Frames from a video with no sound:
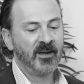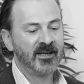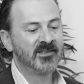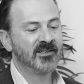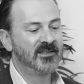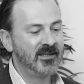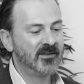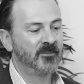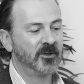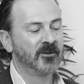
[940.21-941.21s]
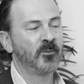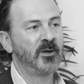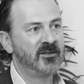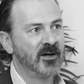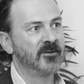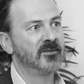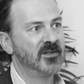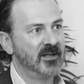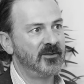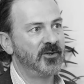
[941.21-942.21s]
but as a discipline, we
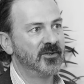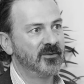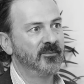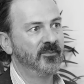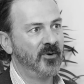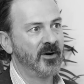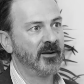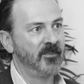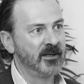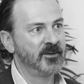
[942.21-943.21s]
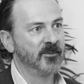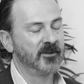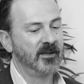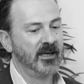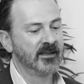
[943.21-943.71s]
don't teach product management,